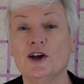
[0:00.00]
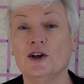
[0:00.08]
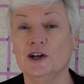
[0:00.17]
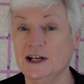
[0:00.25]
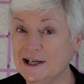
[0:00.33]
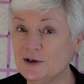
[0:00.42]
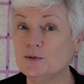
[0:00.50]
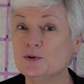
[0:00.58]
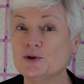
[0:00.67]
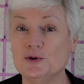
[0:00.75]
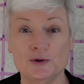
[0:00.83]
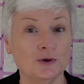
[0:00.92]

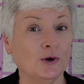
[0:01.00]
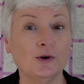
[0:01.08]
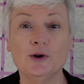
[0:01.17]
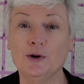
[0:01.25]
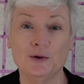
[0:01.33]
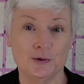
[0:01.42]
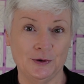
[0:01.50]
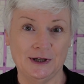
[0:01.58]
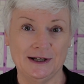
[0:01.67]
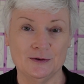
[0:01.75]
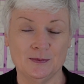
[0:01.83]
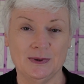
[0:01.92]
Needles do not go through
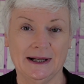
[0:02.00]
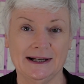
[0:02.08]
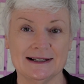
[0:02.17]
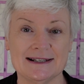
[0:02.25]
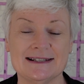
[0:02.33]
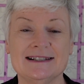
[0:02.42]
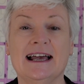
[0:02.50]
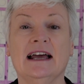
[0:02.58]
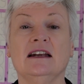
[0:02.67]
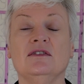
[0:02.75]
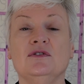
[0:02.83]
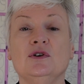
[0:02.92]
needle plates,
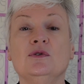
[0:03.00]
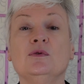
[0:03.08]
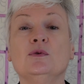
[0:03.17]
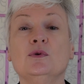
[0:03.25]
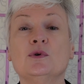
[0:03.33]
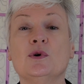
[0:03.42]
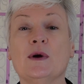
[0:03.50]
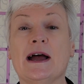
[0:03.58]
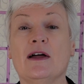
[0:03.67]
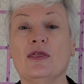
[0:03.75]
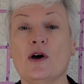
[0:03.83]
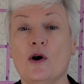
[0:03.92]
and if you look
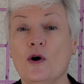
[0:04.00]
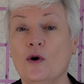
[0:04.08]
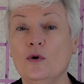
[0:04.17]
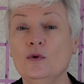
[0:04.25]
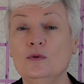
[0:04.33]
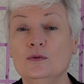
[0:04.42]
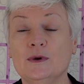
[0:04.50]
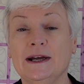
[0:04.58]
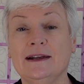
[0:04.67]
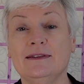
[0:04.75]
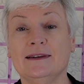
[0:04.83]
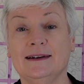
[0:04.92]
around the hole
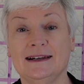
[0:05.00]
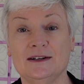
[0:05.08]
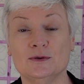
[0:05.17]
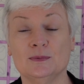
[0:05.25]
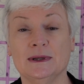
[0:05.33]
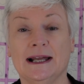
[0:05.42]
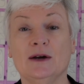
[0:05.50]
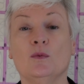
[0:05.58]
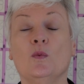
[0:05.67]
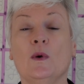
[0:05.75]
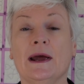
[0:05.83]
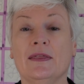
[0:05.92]
in the needle plate
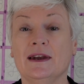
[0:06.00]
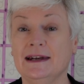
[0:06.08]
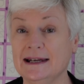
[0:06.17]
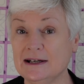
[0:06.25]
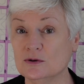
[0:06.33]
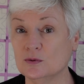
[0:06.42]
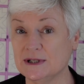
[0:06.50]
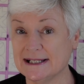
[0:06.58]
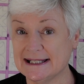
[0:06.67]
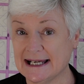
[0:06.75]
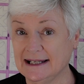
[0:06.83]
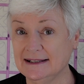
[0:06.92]
where the needle
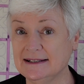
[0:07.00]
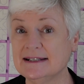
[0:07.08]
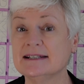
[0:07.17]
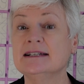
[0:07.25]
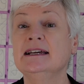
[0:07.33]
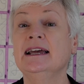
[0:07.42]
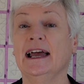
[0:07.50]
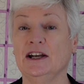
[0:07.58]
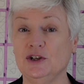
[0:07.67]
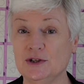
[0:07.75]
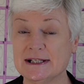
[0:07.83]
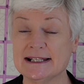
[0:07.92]
descends
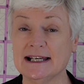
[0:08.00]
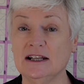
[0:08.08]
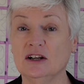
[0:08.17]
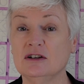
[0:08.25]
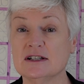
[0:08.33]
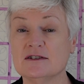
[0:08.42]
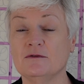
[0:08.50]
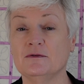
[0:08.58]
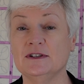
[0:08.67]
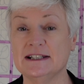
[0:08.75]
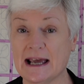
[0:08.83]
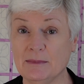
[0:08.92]
and you see lots of
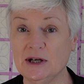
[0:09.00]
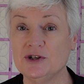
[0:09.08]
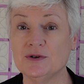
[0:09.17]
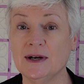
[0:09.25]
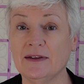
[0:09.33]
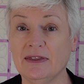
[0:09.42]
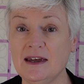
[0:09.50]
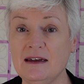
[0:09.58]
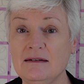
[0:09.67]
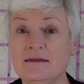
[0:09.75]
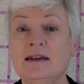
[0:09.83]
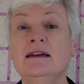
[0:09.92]
damage around
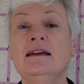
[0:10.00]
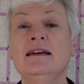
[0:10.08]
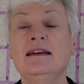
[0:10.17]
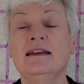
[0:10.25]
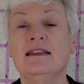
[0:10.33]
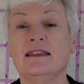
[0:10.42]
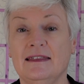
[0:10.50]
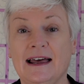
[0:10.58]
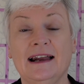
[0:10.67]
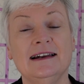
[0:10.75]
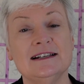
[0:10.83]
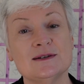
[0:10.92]
there,
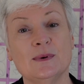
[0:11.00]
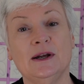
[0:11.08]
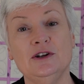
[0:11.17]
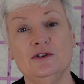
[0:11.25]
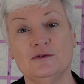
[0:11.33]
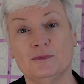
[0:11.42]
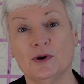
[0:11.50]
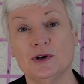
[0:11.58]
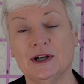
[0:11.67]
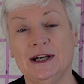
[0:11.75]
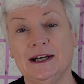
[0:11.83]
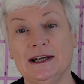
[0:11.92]
that is when you've
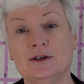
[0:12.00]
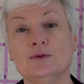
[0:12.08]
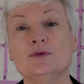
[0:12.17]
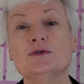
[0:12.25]
broken needles,